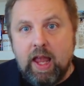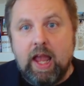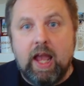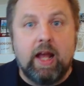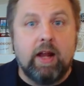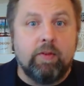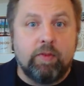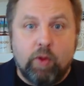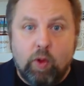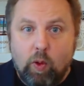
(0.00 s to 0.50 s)

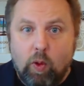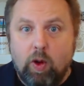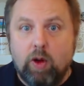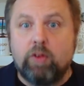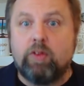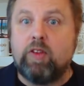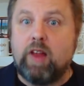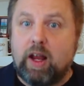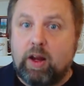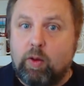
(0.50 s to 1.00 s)
And of
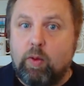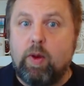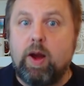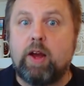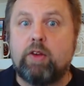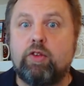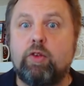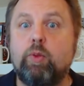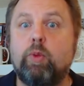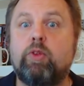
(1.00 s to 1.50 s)
course, that
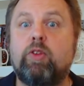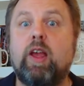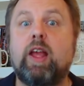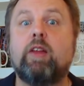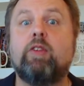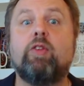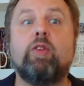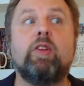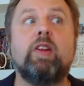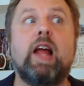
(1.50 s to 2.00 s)
question was
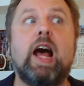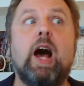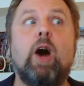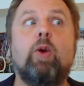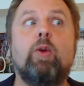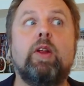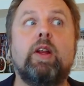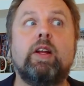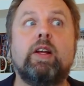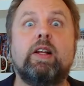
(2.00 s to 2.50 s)
answered
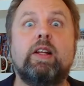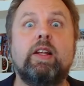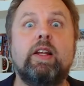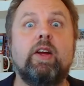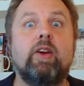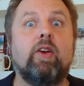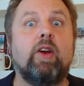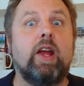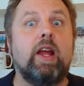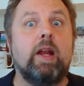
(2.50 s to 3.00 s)
loud and
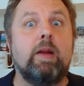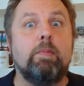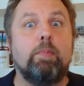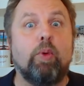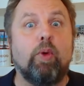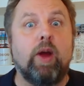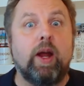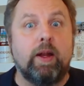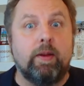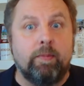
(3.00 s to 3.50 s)
clear in
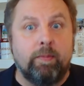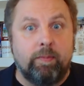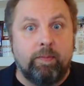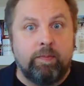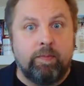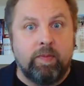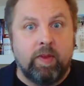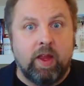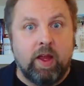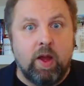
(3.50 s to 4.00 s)
Britain,
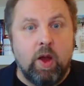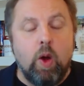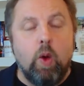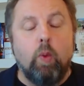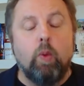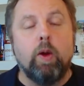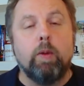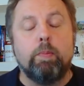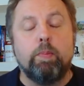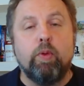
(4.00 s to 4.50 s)

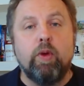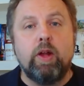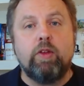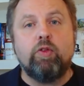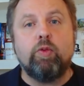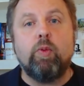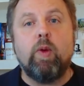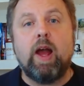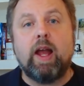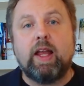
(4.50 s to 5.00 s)
where
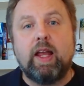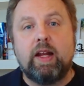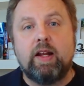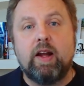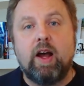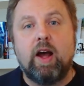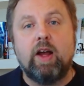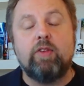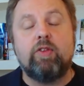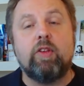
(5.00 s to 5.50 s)
Brits
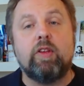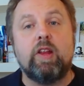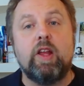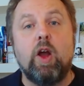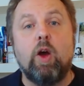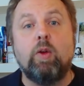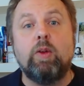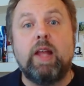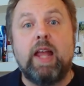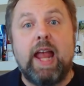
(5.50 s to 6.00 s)
recognized that the
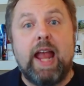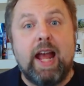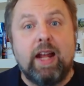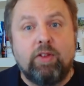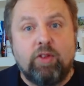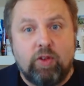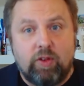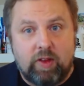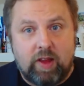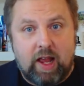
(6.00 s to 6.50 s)
only
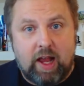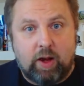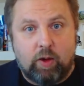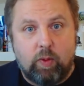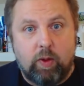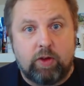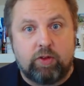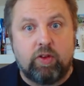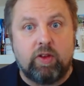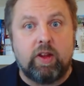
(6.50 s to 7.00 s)
answer to that
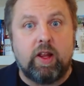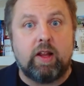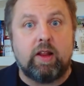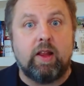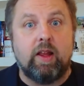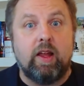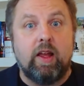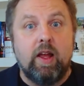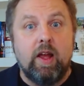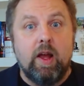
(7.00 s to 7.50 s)
question that
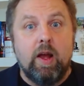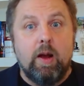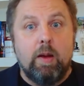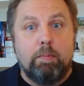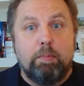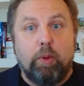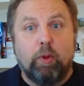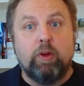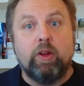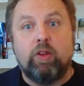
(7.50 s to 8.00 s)
the
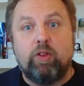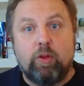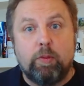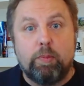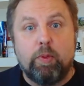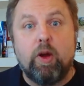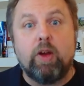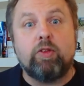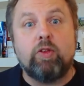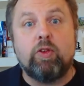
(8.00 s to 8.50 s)
Bullies in
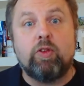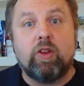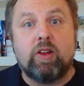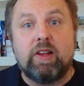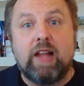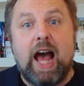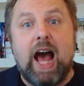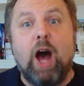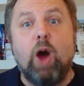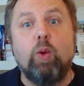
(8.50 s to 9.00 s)
Brussels
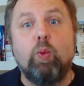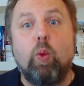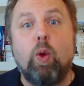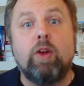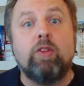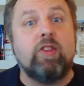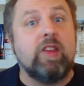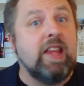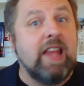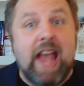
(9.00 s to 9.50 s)
allowed
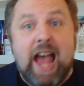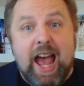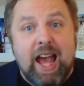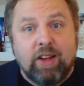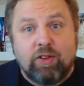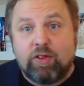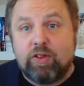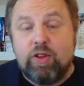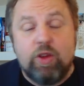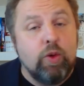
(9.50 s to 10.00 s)
was,
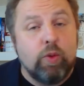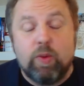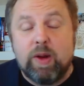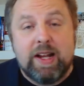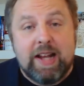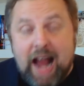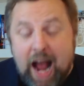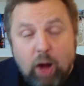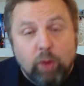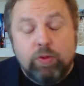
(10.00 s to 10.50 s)
yes, you
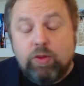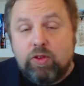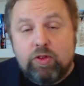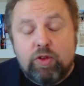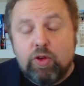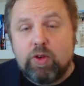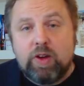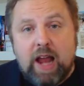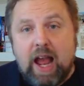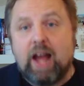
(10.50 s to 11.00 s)
renounced
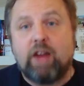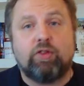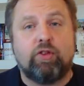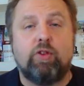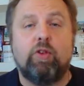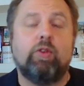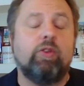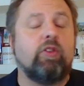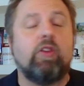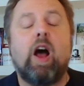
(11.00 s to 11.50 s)
your
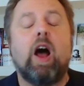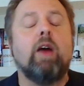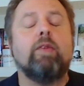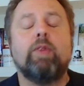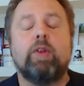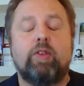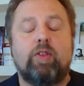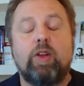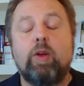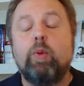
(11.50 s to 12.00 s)
national
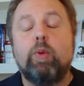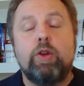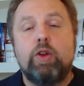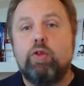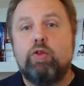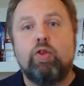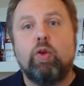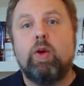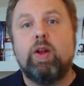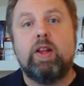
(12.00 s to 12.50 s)
sovereignty when you
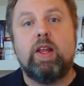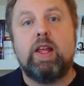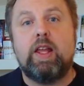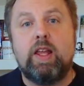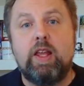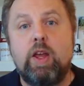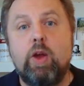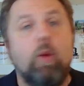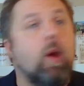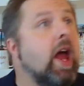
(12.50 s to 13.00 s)
joined the
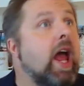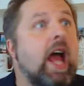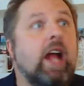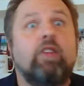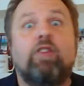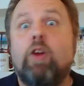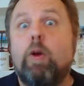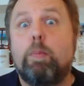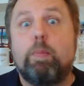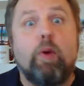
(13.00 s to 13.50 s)
EU.
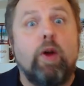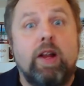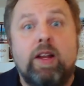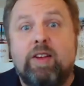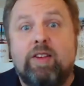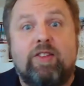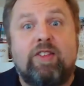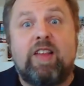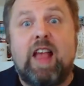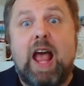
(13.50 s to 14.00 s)
And so
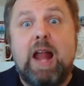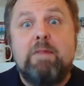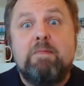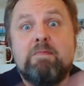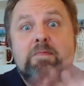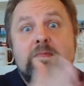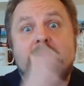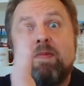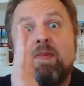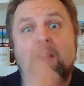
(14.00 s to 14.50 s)
Britain said,
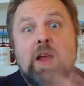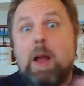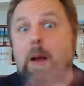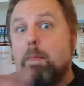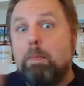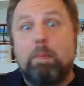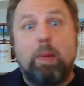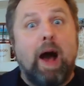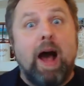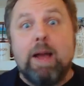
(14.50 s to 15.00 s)

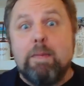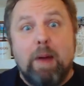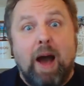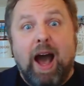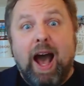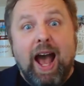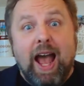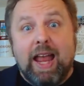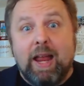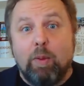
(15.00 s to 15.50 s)

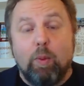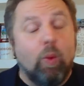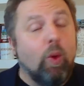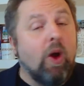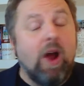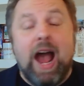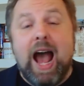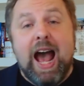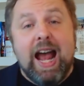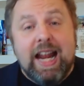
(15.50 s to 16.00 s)
bye-bye,
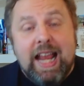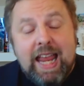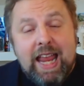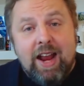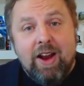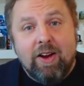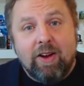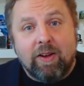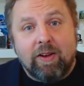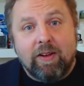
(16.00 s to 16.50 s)
we're out of
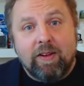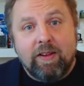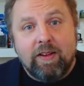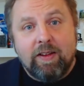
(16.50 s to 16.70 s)
here.